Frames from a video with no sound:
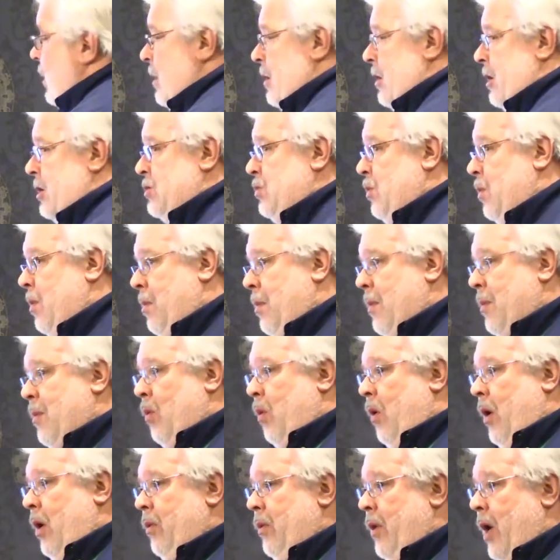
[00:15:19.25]
because
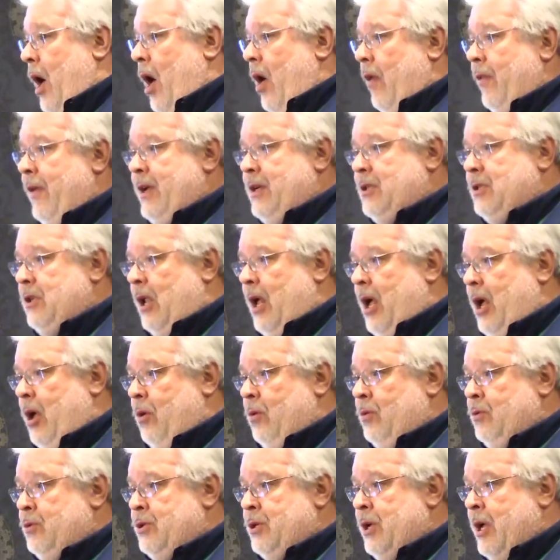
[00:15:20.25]
remember, on all these
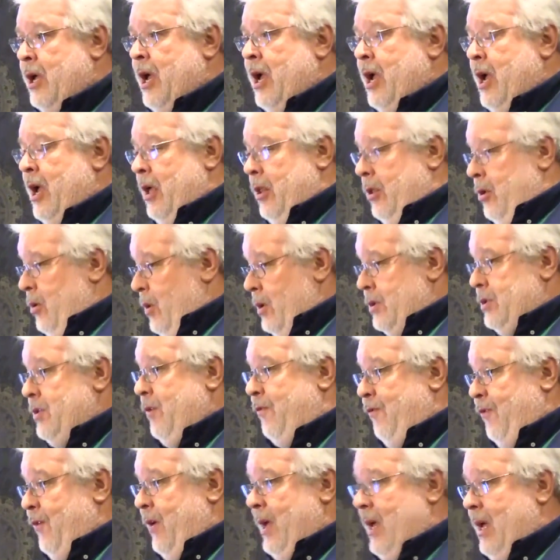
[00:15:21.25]
loans, there is a
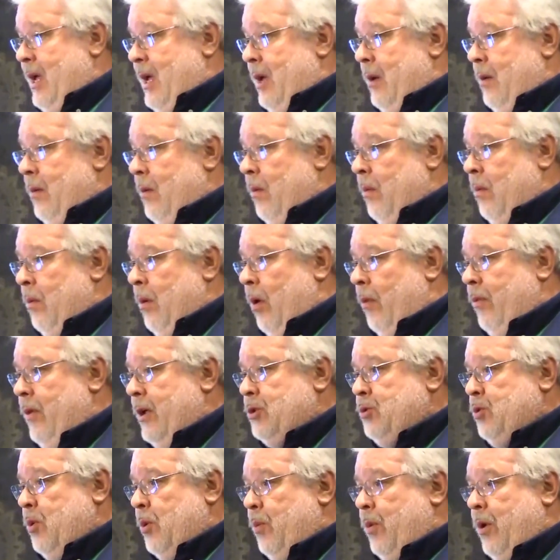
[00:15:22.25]
fee. On
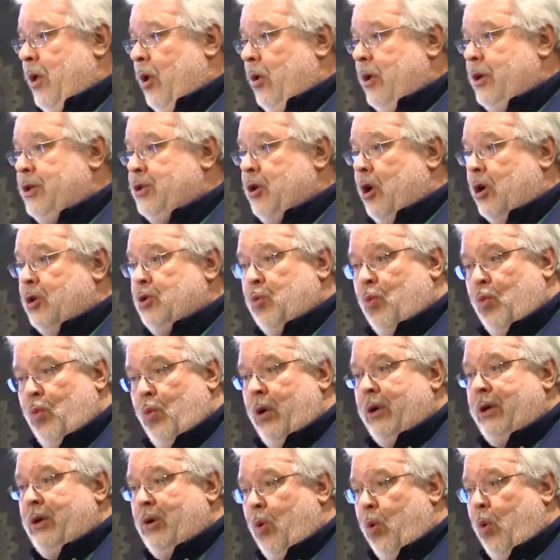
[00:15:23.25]
this one, we only charge
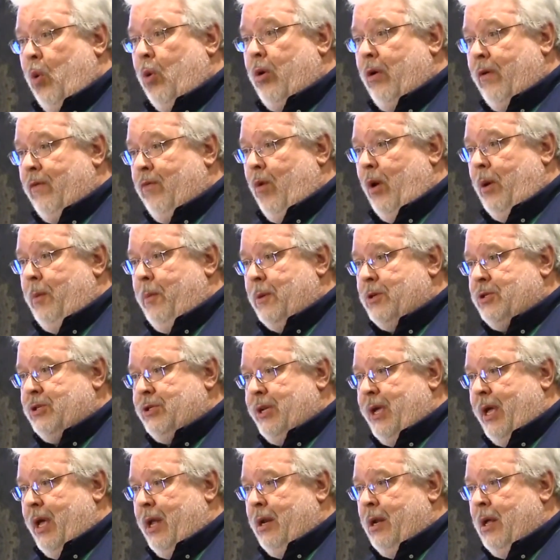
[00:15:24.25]

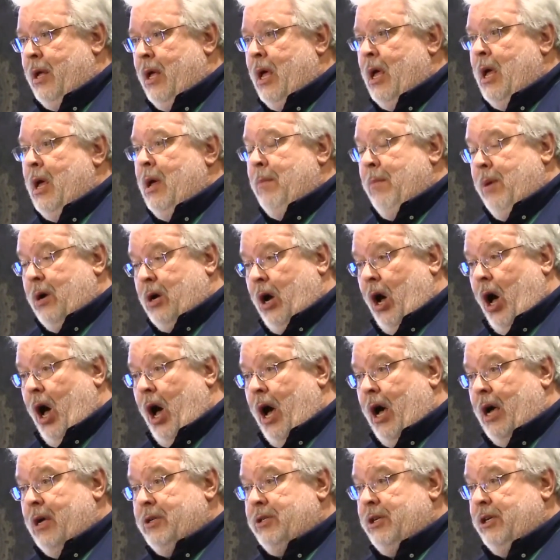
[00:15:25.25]
0.25%
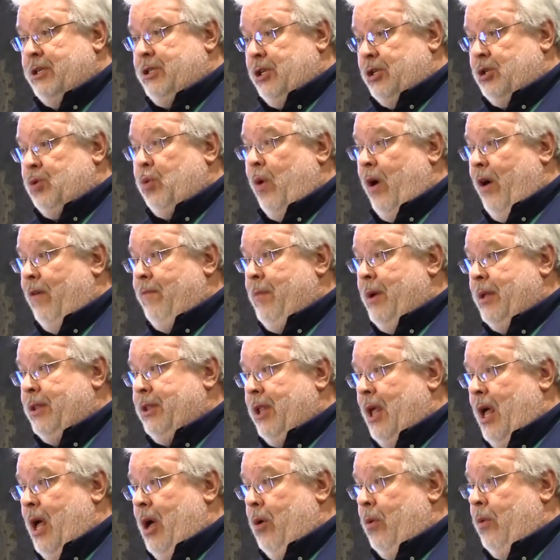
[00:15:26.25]
because it's a
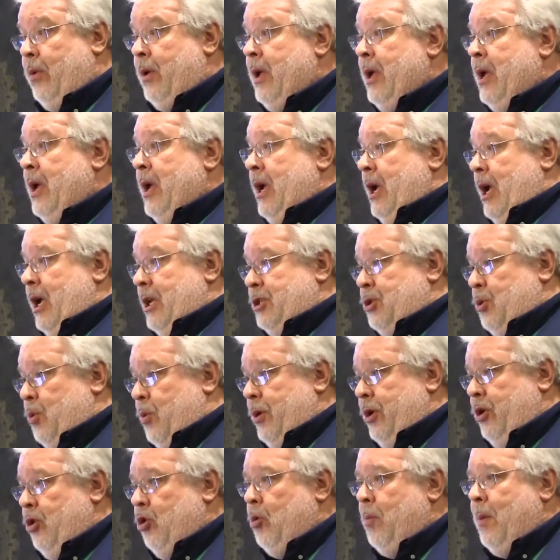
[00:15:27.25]
12-month loan. It's a
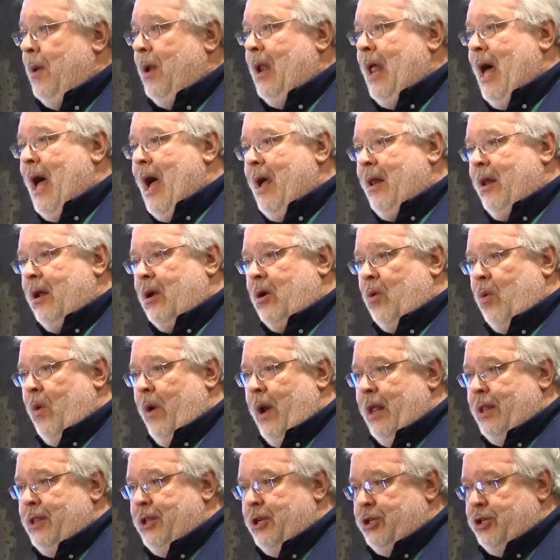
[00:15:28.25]
renewable line of
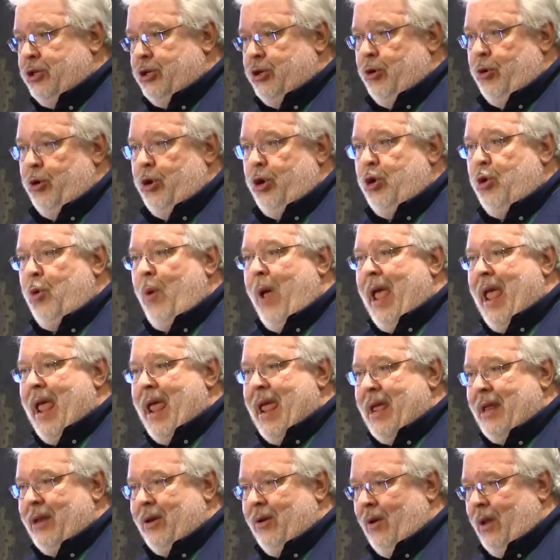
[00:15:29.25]
credit that you renew
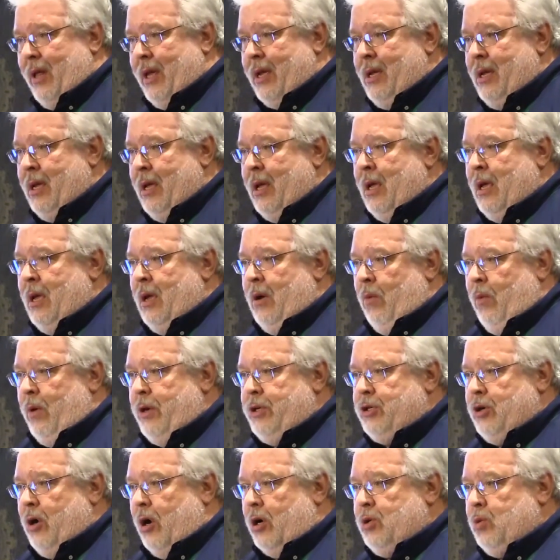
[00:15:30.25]
annually. We
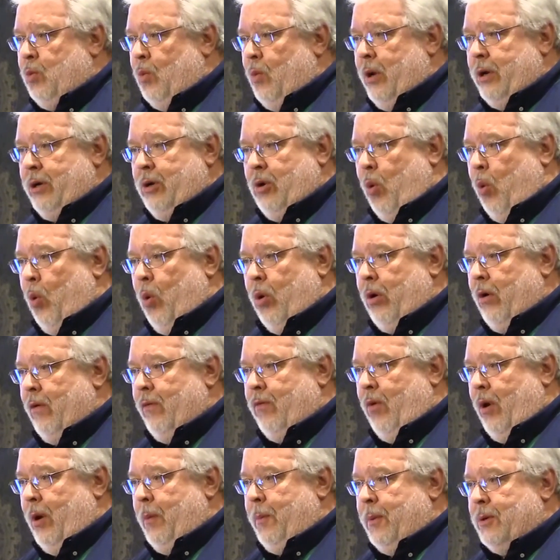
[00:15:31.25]
charge
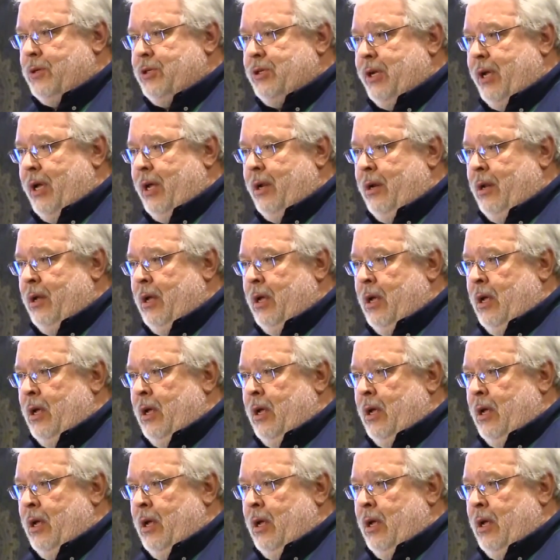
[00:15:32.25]
0.25%